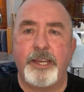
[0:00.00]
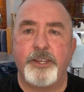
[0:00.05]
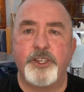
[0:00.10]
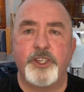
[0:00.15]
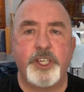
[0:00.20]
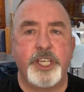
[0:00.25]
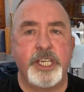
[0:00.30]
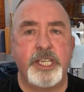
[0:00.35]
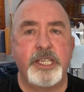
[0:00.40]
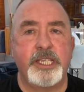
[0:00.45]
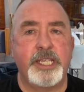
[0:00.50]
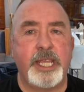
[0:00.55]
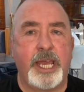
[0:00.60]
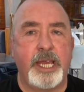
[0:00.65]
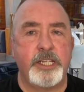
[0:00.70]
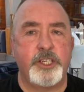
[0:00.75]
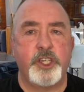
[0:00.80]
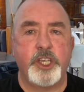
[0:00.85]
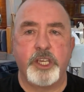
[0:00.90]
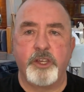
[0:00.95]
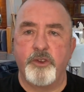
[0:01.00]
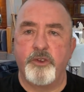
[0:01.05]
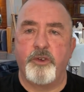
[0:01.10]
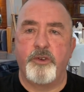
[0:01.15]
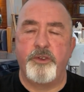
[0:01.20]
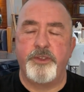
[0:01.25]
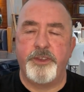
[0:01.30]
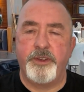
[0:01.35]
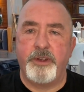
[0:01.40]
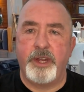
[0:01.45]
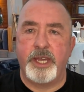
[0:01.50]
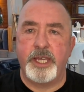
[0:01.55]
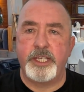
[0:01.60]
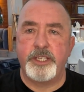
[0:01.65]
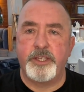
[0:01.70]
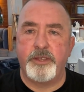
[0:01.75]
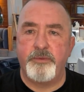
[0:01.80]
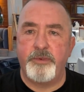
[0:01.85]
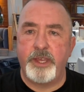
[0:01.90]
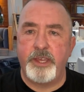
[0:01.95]
She said she could
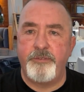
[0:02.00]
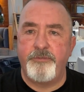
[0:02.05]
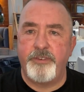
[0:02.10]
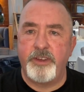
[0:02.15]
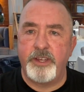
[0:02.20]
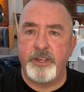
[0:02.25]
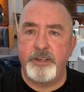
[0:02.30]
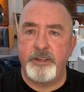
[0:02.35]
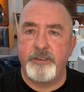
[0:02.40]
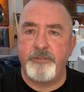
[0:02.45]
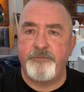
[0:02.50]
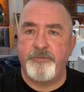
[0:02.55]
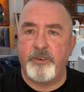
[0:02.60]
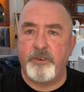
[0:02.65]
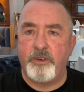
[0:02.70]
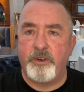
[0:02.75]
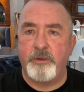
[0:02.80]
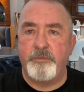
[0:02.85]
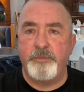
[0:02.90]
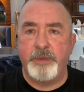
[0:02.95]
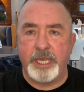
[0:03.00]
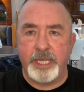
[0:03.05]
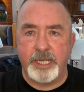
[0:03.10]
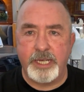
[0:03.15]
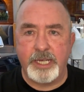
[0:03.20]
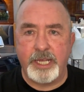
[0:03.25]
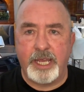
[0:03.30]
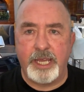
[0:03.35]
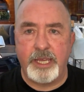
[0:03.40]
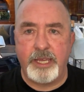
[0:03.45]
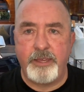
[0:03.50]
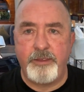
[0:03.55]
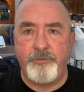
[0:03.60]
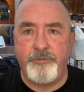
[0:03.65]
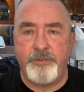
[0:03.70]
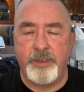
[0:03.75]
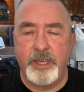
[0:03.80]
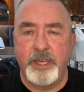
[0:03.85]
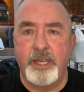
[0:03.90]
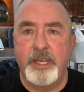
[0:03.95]
authorise the refund for me and Dave,